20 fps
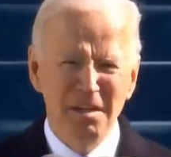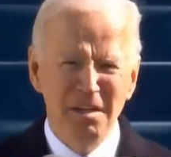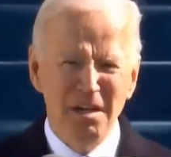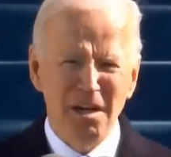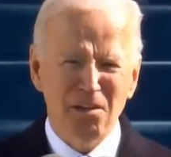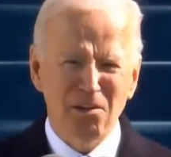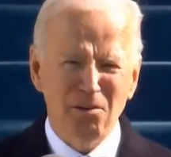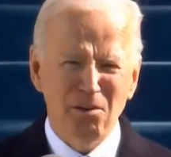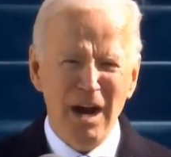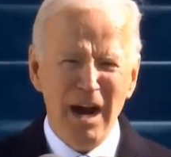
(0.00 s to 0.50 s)

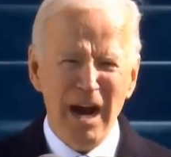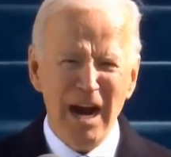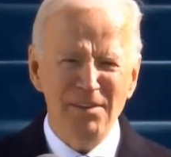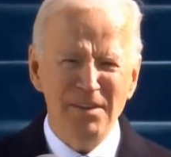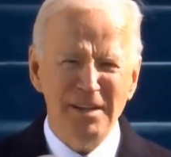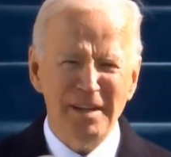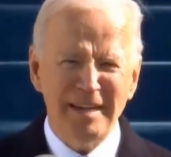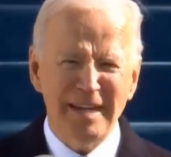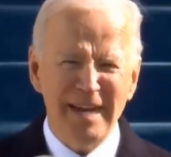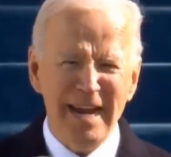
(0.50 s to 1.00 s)
a cry
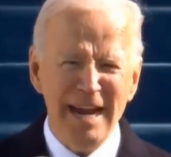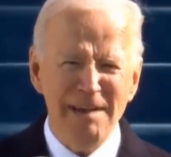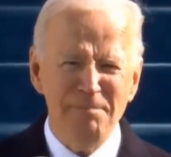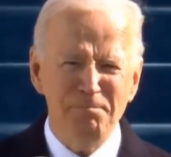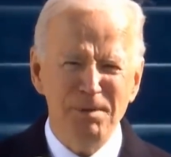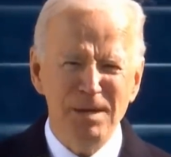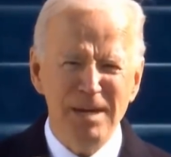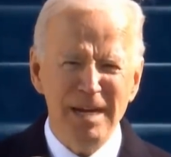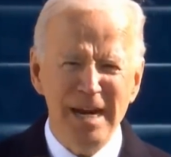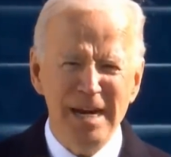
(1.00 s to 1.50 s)
that can't
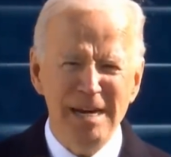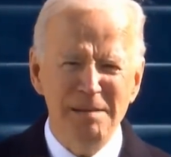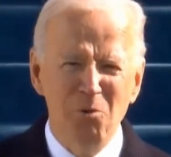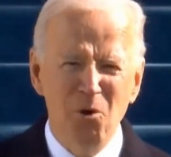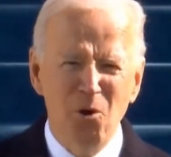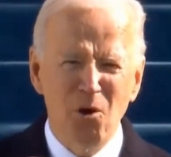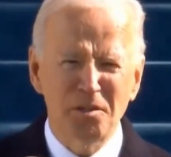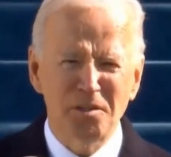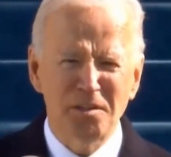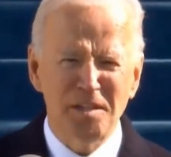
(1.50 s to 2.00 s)
be any
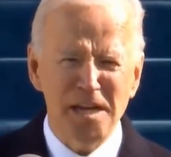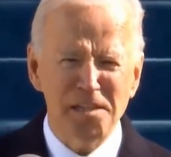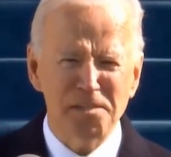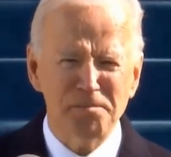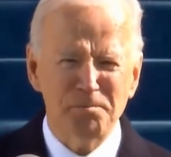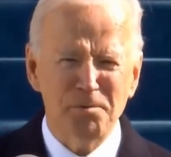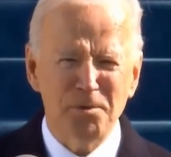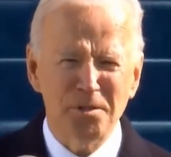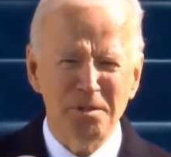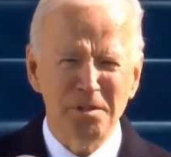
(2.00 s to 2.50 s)
more
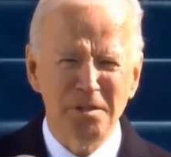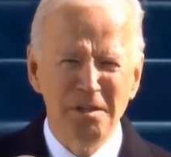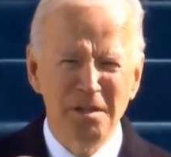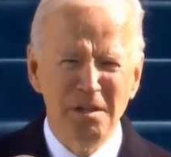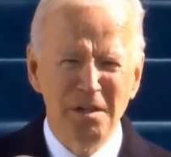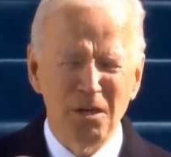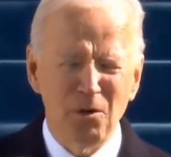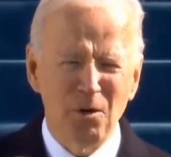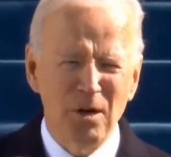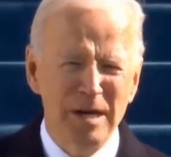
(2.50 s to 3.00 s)
desperate
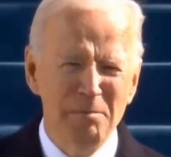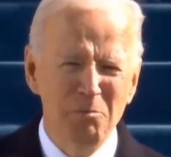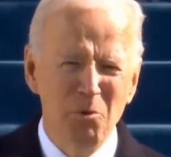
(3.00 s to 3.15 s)
or any